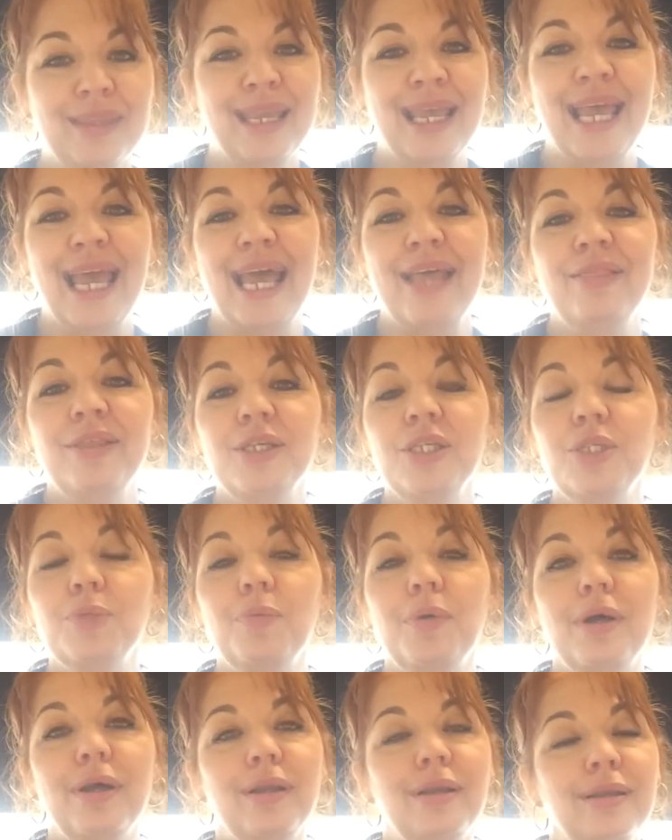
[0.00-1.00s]
and this
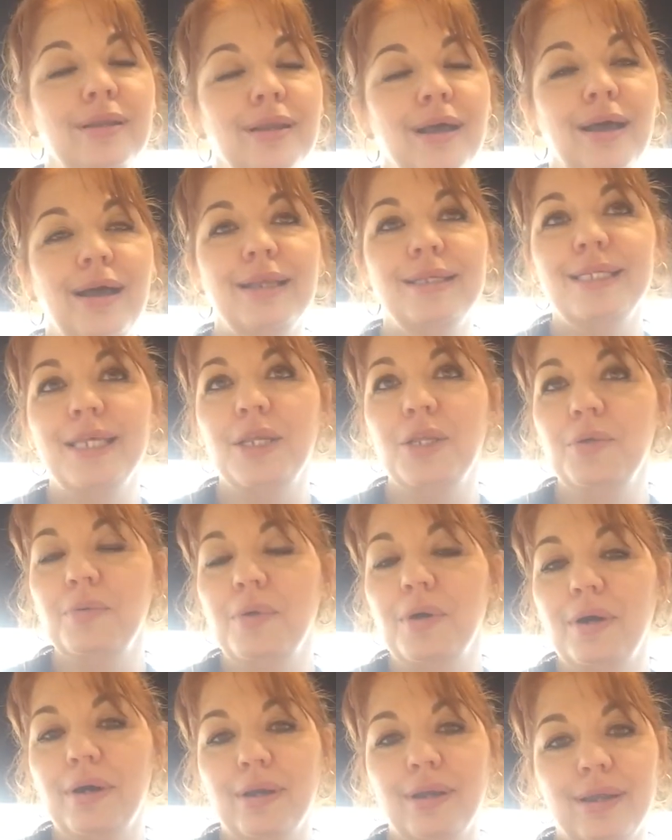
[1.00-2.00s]
one, I tell you
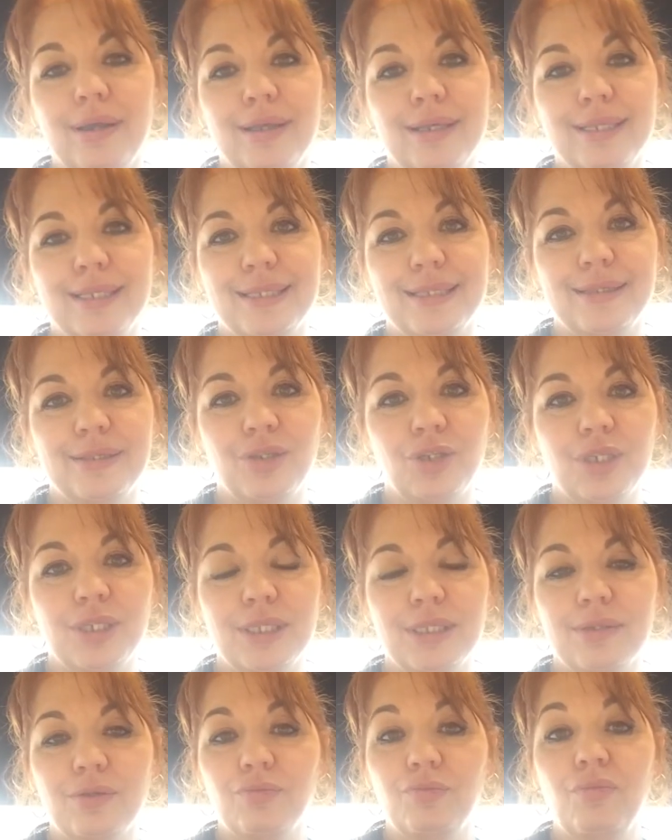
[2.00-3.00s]
what, is
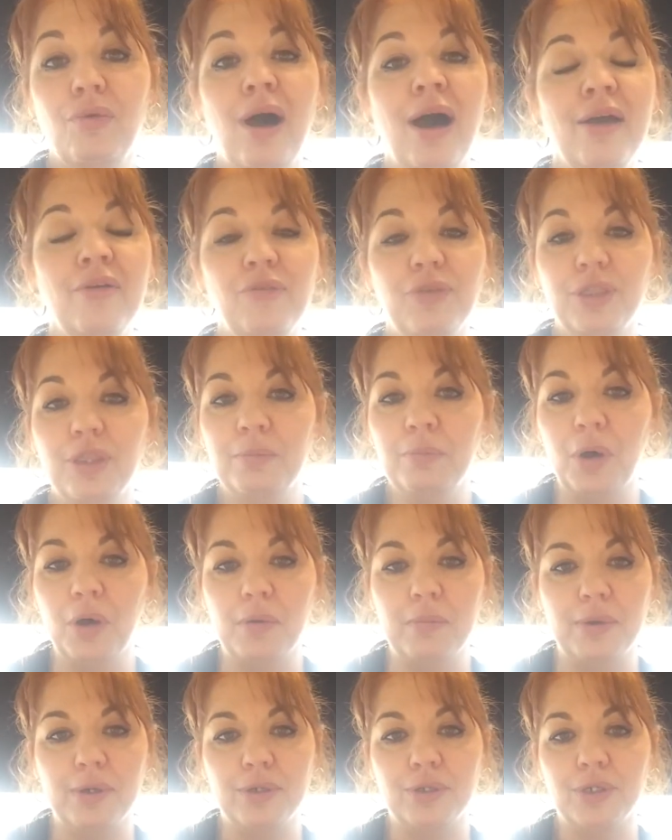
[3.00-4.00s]
just rife at the
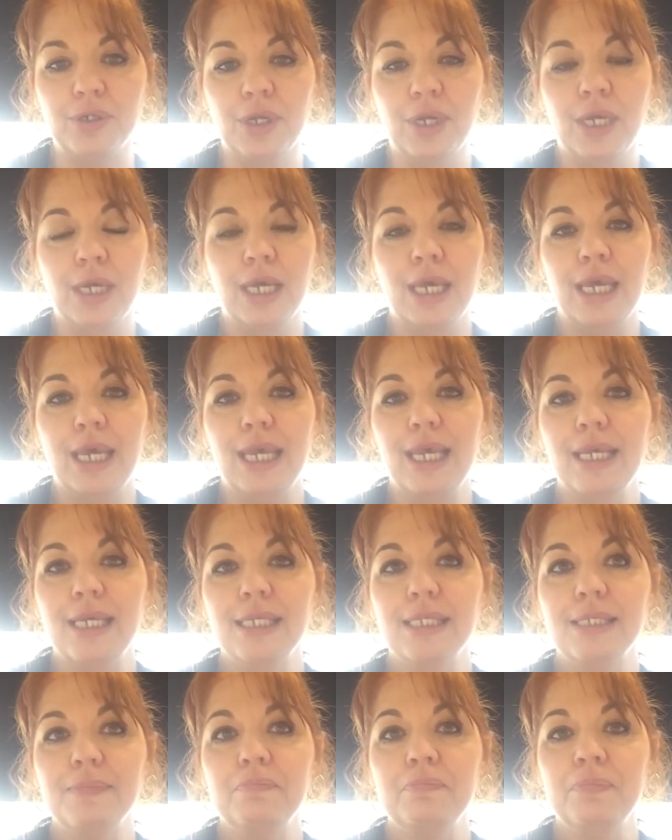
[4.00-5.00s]
moment,
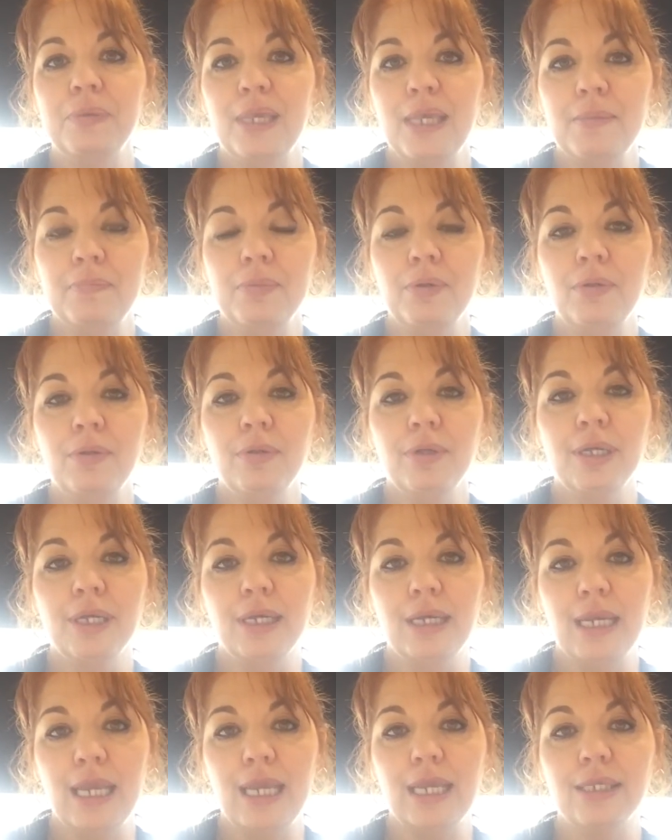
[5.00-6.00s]
is people
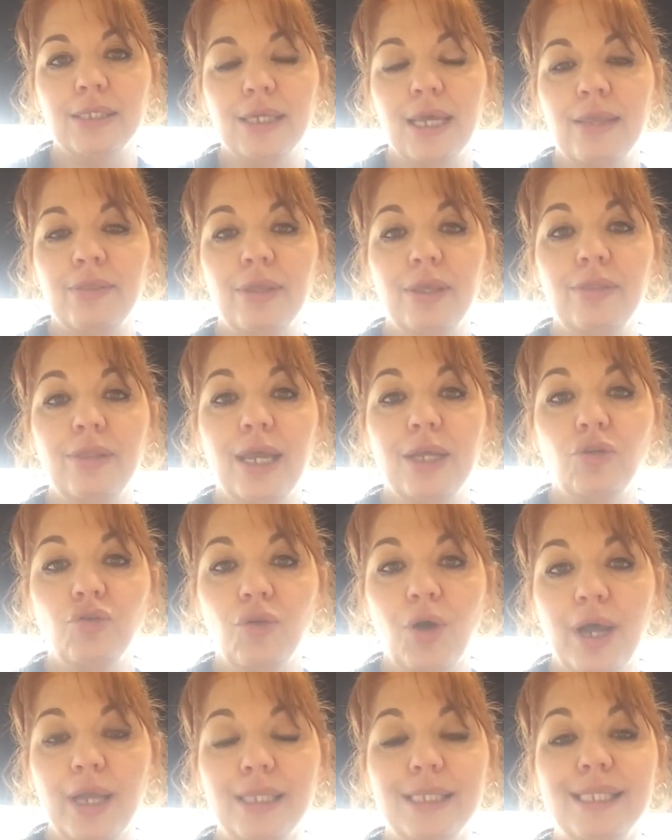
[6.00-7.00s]
connect and then they
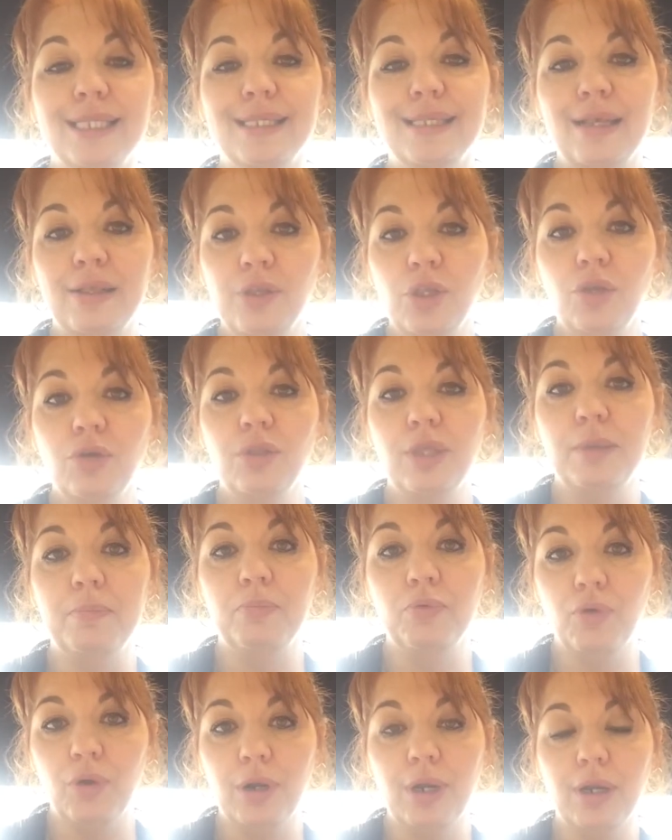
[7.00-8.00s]
try and sell you their
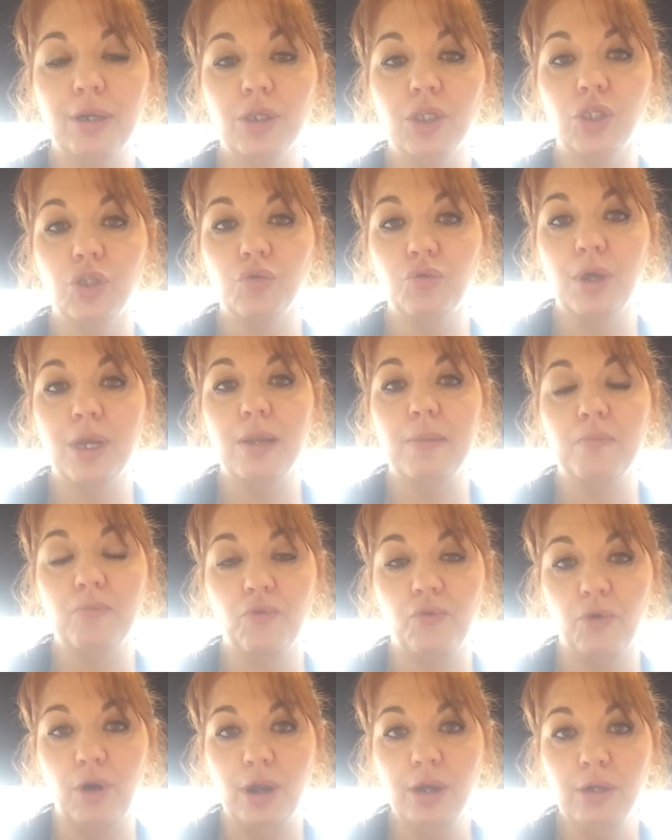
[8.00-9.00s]
product straight up
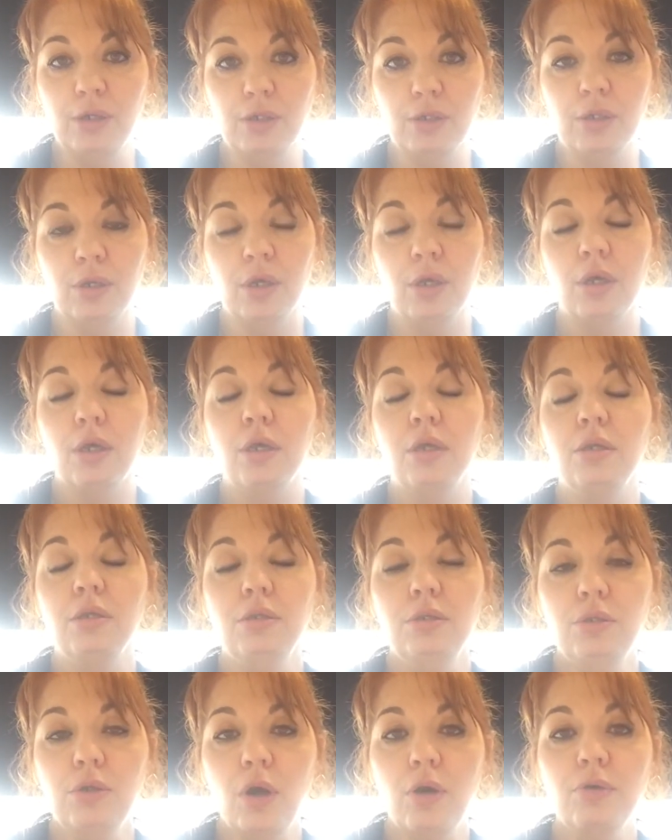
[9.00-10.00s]
front.
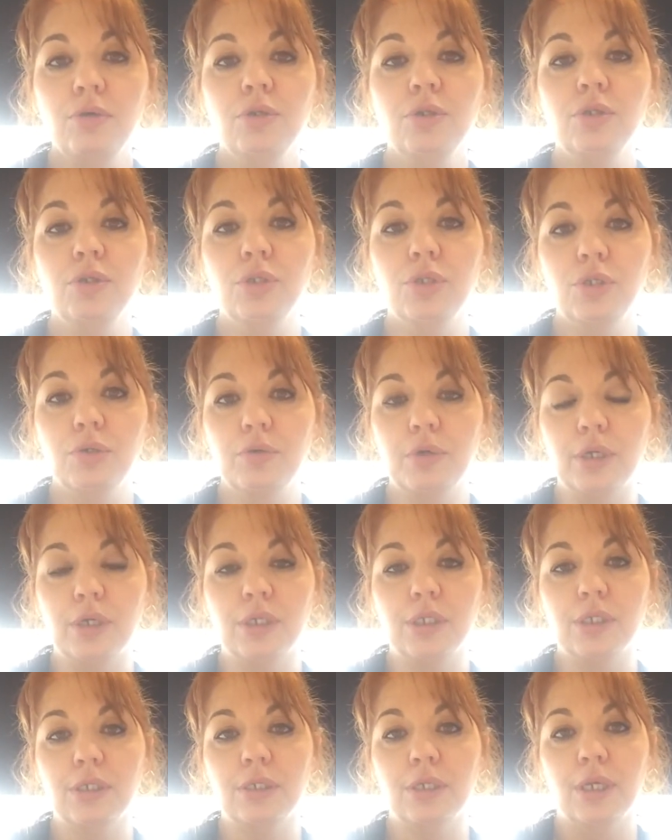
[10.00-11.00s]
don't do
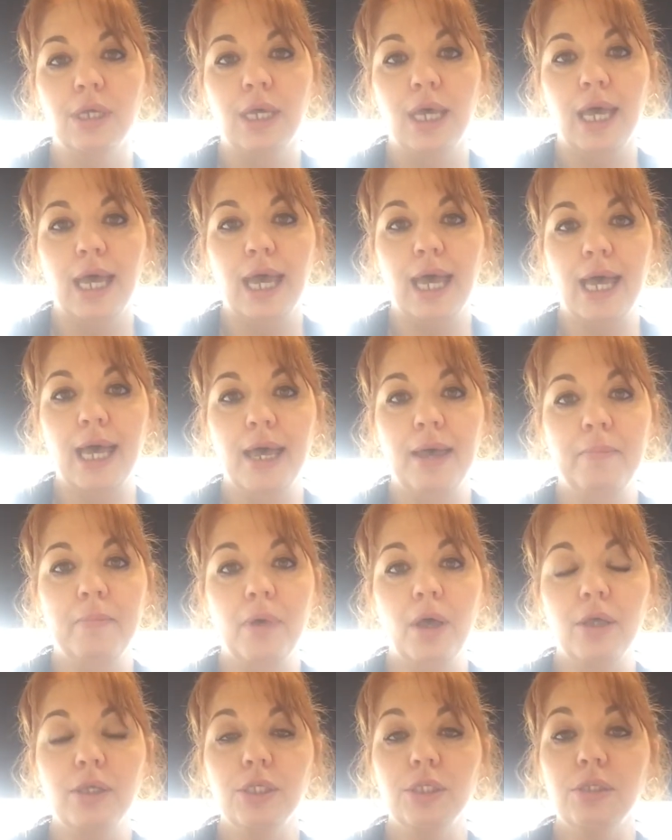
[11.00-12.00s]
it,
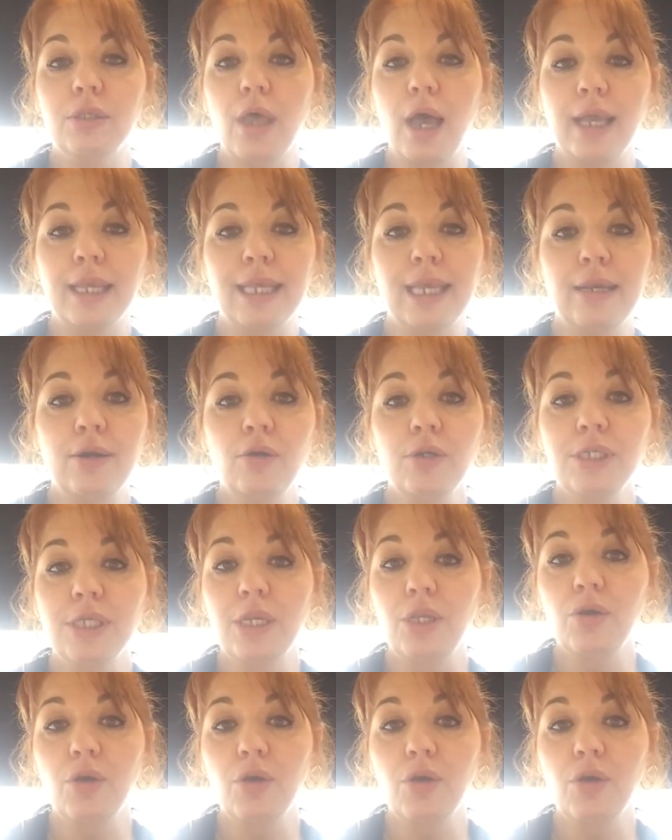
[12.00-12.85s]
I cannot tell you